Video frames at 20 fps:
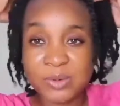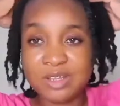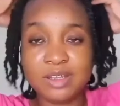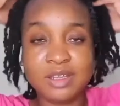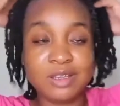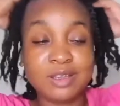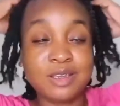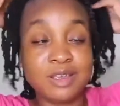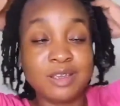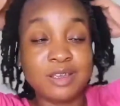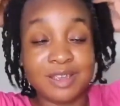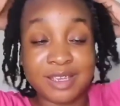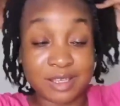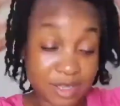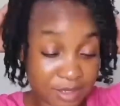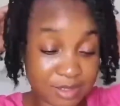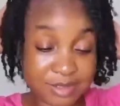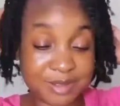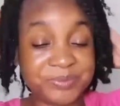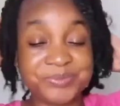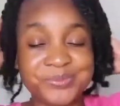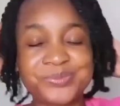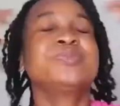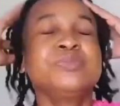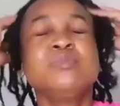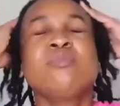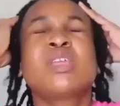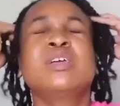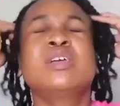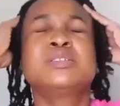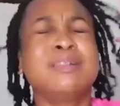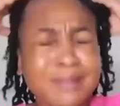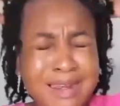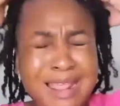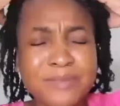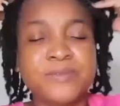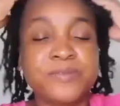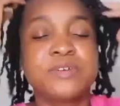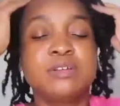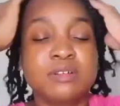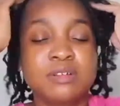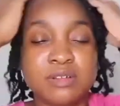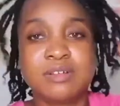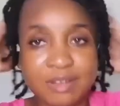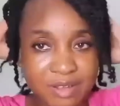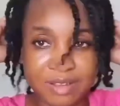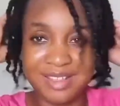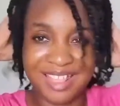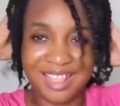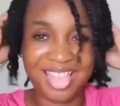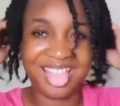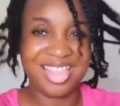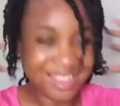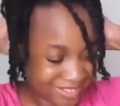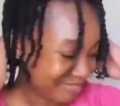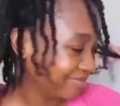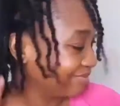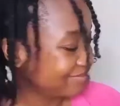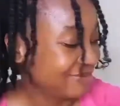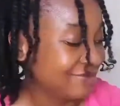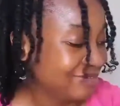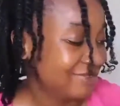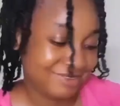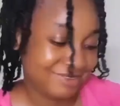is smelling so great and I'm feeling myself, don't mind me.